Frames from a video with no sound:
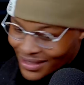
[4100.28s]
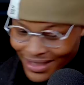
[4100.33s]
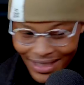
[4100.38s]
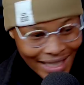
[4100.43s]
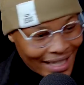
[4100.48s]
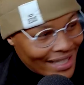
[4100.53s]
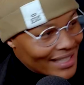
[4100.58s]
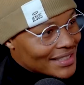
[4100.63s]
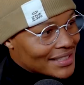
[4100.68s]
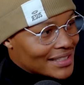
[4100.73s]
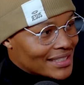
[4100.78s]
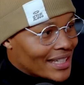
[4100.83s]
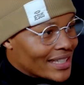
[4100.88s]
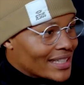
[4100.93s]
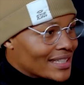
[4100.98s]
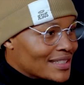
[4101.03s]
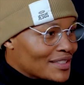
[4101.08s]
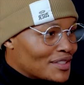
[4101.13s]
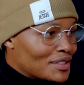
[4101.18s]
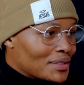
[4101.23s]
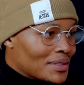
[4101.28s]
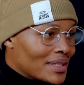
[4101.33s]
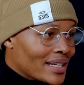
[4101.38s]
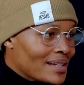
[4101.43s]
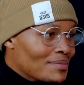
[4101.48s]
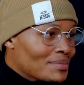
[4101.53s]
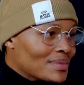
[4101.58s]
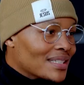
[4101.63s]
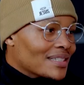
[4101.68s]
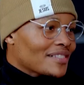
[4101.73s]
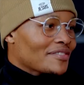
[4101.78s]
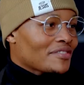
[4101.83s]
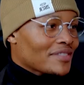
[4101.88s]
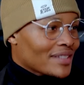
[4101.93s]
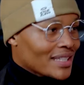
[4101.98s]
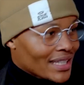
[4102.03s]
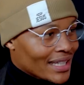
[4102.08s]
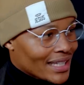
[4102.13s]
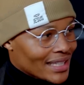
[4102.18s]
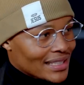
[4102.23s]
And getting to
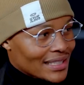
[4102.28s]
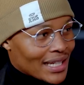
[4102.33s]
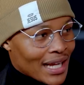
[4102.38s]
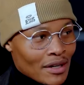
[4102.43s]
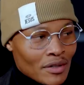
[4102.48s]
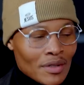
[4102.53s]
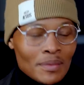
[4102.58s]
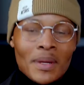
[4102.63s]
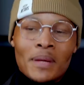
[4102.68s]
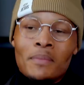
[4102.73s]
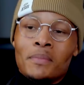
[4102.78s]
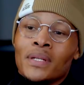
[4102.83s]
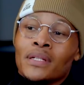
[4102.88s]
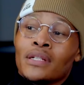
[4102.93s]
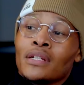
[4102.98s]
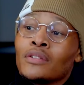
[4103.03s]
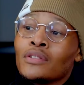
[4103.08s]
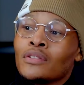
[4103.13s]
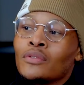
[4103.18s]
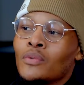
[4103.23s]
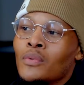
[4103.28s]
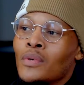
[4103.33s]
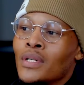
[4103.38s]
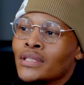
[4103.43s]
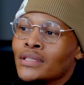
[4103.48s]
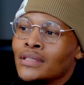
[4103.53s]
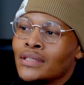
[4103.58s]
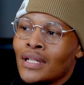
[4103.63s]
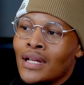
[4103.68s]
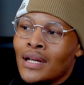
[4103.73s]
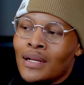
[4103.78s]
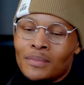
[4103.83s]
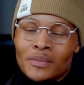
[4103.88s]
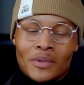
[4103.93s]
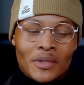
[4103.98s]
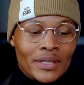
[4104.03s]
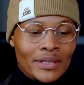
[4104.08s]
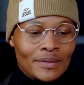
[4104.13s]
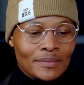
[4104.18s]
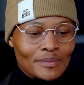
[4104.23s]
MTV. And I remember there was one
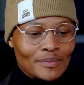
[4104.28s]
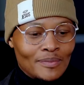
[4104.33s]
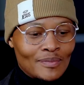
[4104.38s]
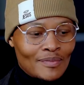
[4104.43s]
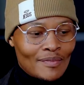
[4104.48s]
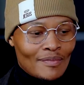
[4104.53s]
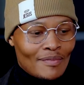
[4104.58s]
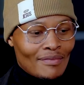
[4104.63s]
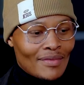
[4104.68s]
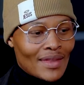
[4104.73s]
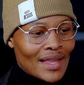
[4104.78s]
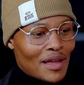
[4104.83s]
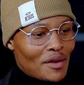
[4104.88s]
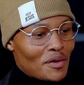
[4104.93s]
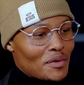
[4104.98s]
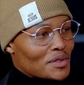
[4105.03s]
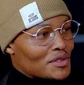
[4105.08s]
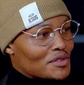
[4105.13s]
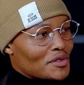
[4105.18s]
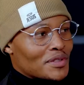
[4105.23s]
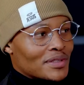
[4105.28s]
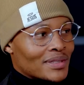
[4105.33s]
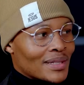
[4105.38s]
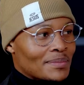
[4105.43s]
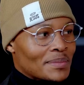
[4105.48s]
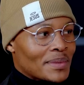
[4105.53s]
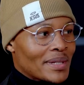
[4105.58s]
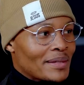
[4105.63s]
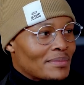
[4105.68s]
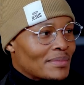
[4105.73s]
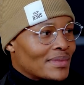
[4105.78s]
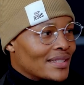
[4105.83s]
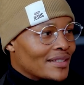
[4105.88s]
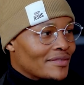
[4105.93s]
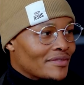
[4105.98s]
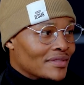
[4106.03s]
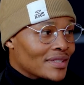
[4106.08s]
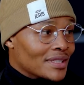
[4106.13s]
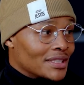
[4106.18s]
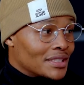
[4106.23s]
time when we're doing some
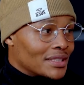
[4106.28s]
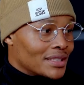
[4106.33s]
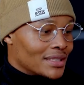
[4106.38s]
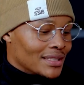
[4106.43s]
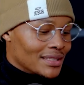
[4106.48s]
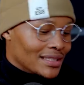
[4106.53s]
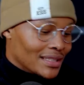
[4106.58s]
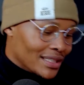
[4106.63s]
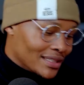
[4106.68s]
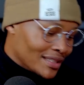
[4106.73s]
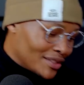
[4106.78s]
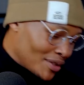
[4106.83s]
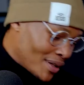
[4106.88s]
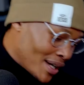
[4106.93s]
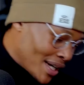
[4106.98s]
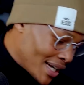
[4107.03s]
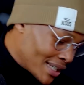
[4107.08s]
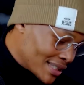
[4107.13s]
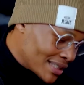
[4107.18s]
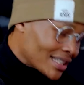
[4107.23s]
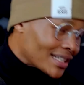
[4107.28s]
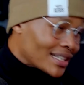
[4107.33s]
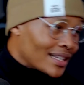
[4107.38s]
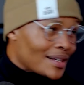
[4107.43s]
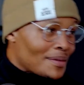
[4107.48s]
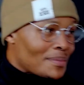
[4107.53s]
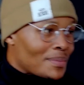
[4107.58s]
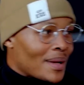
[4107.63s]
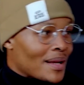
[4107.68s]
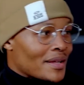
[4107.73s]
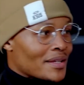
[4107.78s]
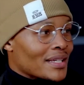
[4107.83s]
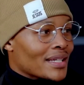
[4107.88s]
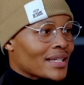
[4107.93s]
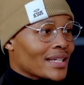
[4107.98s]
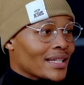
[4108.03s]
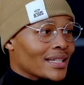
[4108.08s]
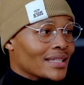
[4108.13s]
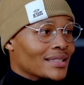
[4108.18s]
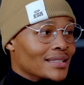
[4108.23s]
MTV shit, and so I got the cup out
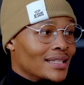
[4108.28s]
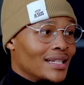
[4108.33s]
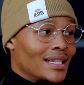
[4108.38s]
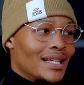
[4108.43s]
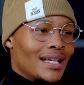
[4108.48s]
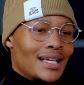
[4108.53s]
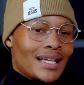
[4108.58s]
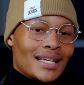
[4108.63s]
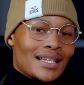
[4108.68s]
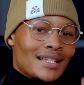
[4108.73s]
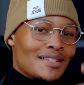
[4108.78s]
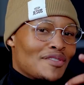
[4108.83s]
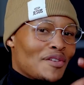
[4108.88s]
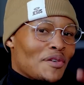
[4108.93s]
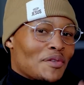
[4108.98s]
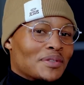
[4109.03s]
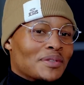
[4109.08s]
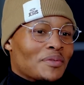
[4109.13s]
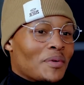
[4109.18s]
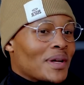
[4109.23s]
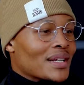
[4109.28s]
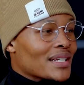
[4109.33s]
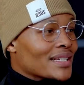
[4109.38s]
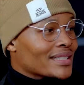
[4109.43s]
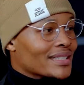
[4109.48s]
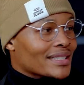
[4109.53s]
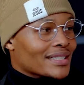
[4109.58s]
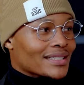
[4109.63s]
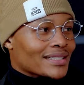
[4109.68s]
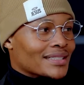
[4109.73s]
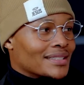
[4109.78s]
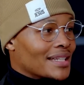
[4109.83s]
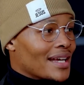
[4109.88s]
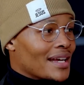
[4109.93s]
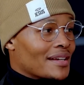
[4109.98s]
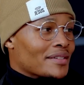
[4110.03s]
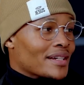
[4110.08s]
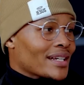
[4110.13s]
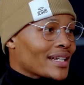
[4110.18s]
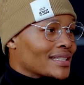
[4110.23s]
here. Yo, one of the
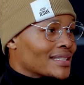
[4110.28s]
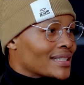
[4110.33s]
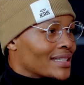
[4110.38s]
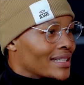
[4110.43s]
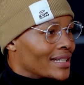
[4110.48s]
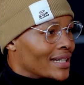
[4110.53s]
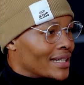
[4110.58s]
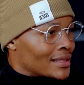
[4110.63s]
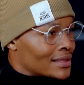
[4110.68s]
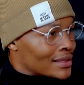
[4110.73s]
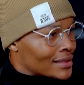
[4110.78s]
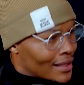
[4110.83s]
director ladies